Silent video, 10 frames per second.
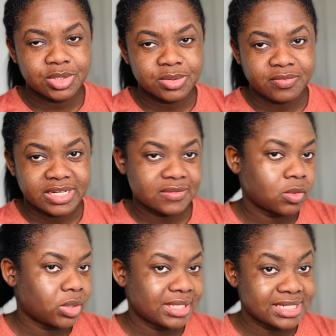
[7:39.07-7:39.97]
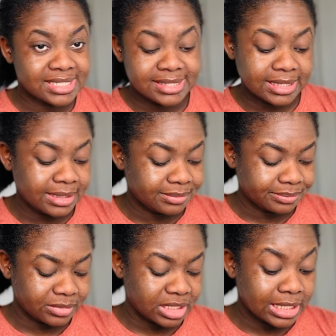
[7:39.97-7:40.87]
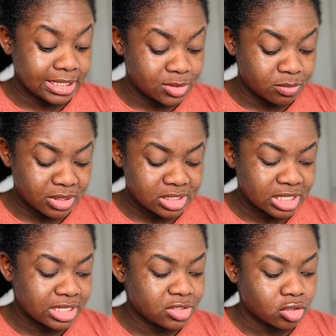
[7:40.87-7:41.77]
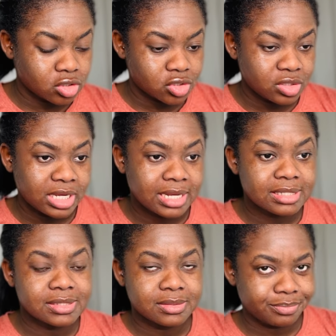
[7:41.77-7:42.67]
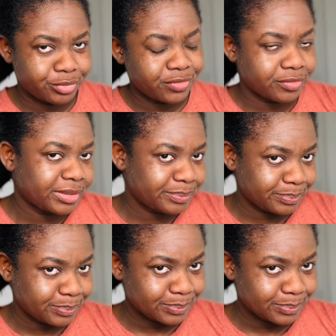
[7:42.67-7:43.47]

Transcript: to fast forward the scene a little bit and then talk to you guys briefly. I